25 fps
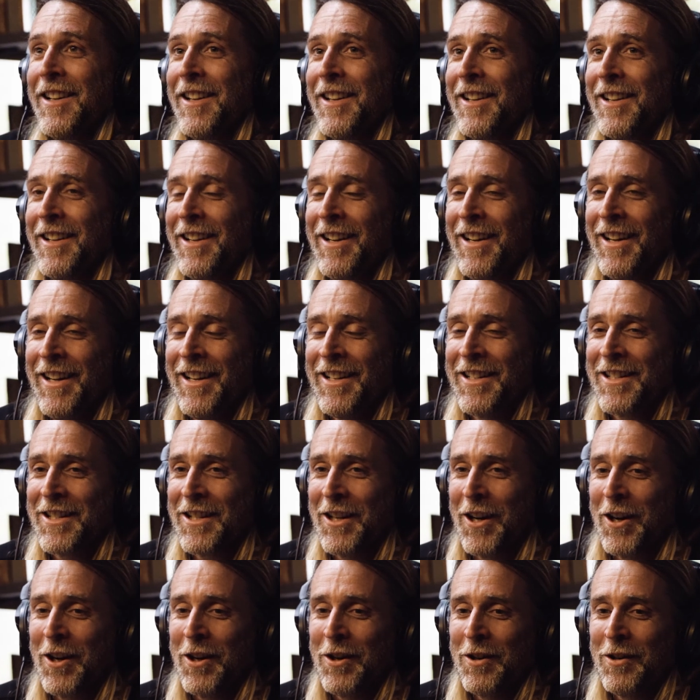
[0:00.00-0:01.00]
And
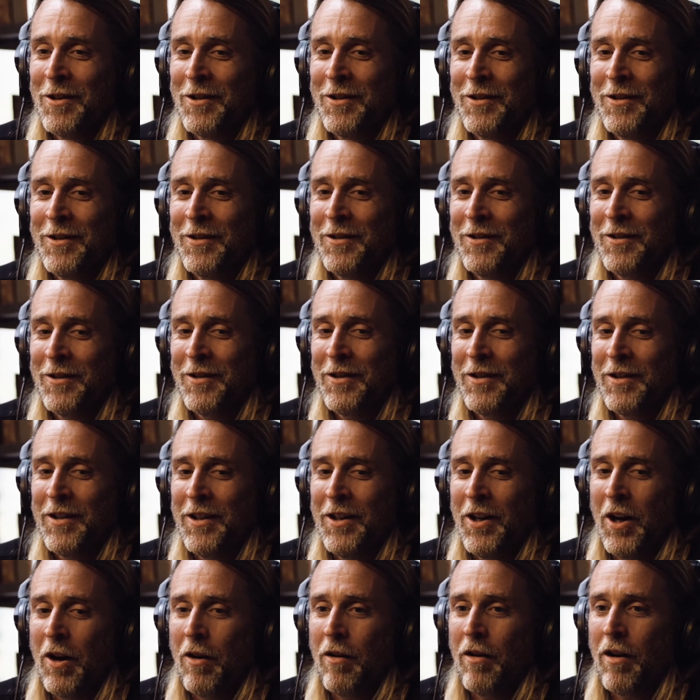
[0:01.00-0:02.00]
so,
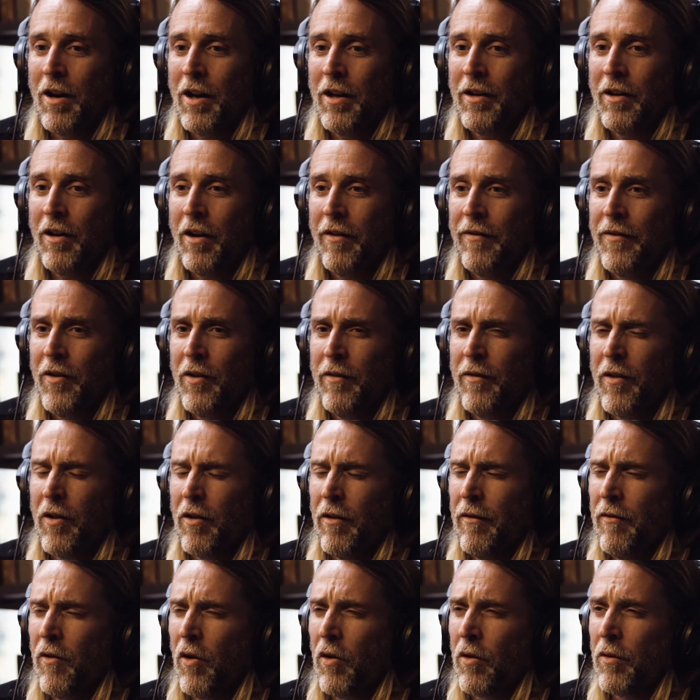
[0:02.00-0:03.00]
you know, I felt
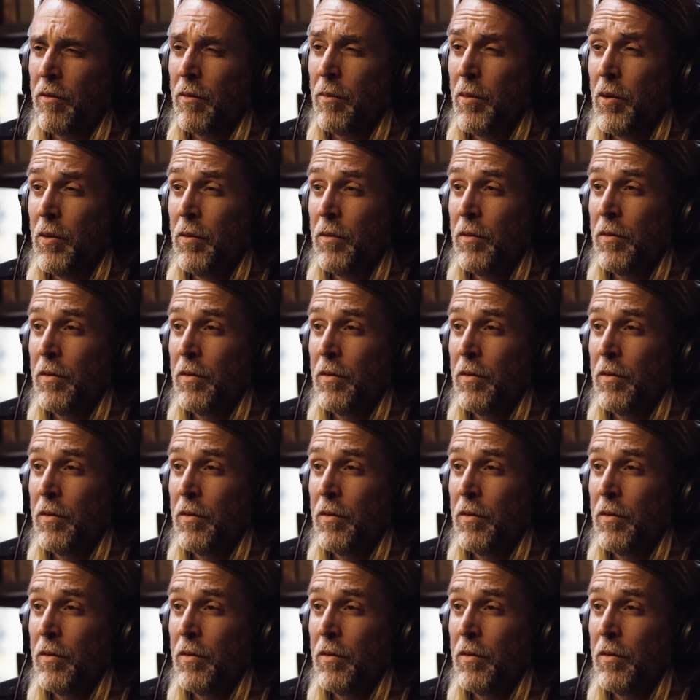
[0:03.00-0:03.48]
very vulnerable.